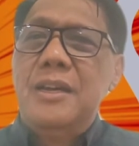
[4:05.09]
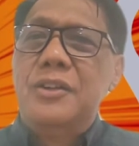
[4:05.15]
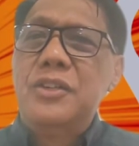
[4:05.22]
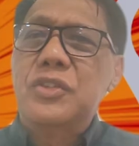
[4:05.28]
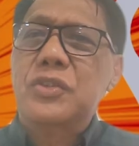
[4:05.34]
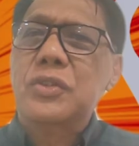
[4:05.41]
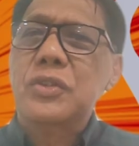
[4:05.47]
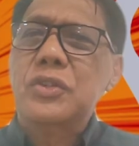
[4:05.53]

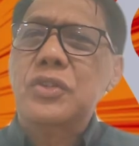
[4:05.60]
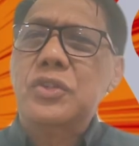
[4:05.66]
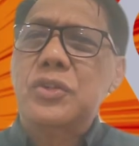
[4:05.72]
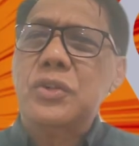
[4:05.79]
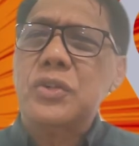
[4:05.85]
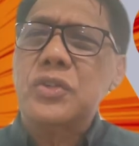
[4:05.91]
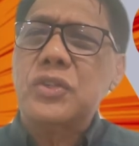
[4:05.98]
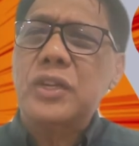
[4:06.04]

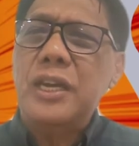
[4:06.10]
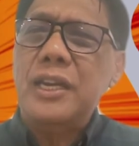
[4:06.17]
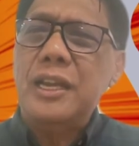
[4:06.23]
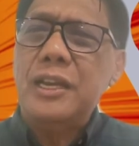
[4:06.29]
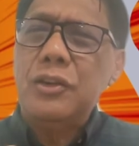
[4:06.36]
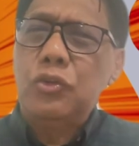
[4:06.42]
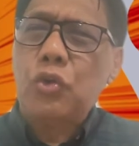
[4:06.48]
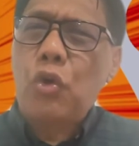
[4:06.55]
Researchers can
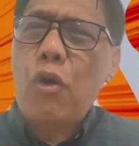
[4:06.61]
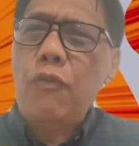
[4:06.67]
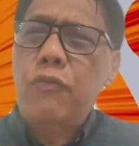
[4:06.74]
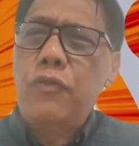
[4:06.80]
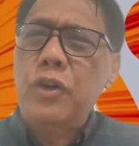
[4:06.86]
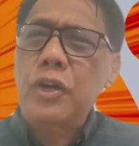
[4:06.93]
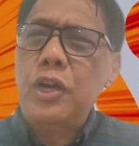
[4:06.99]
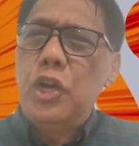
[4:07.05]

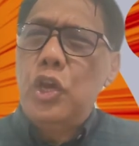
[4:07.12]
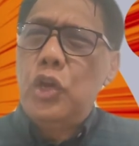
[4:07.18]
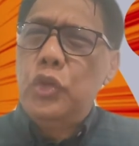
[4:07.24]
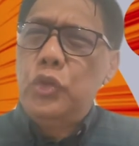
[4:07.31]
uncover